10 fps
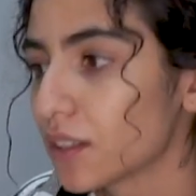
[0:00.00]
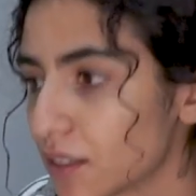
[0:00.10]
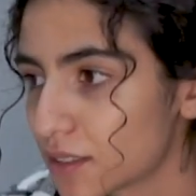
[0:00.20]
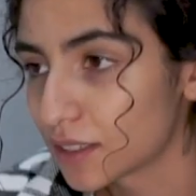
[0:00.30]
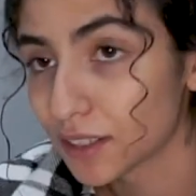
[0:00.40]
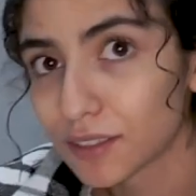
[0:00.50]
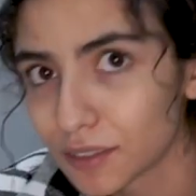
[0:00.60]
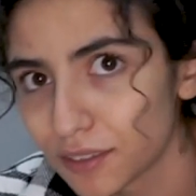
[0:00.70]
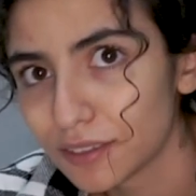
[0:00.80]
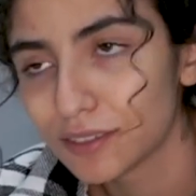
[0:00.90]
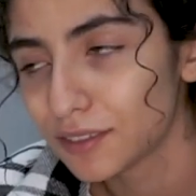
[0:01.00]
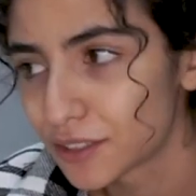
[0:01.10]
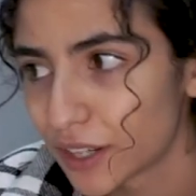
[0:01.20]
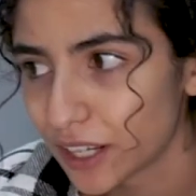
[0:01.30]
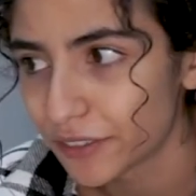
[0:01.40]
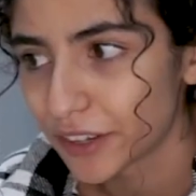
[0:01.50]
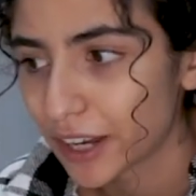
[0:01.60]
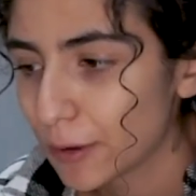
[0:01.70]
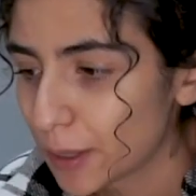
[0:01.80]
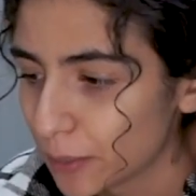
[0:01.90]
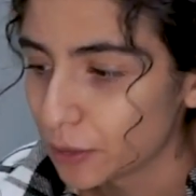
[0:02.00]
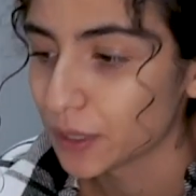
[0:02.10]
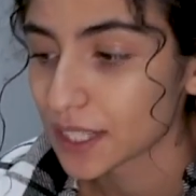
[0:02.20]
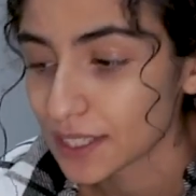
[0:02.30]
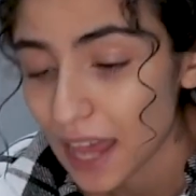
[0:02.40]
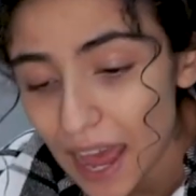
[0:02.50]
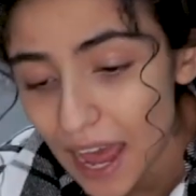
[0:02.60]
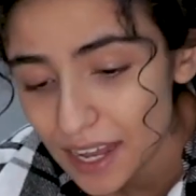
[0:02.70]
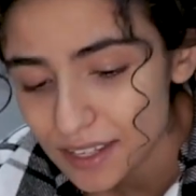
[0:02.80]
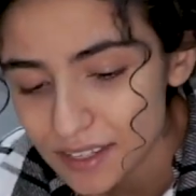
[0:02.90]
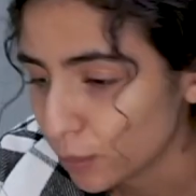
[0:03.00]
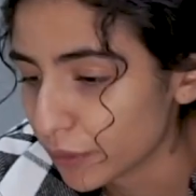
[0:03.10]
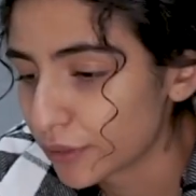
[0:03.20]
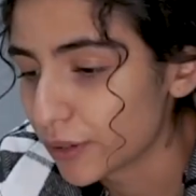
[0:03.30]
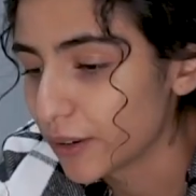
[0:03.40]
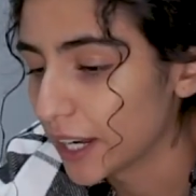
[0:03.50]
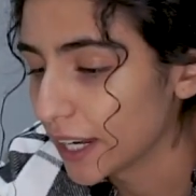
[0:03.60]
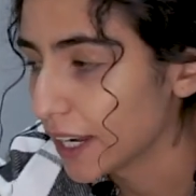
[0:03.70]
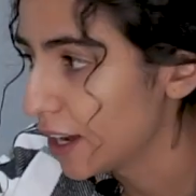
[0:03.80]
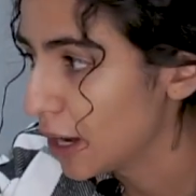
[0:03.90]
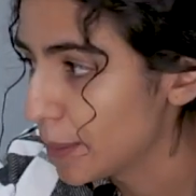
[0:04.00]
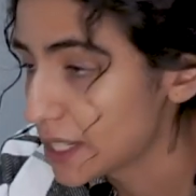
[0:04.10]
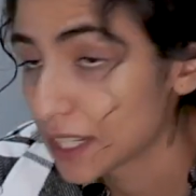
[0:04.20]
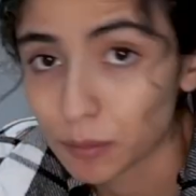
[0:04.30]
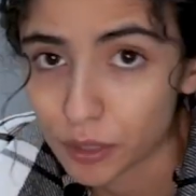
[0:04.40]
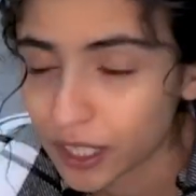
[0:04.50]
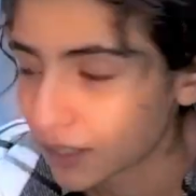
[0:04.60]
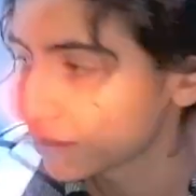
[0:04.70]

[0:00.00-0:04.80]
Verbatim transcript: Still trying to figure out what I'm gonna do with this hat. But for right now, I'm gonna take a break.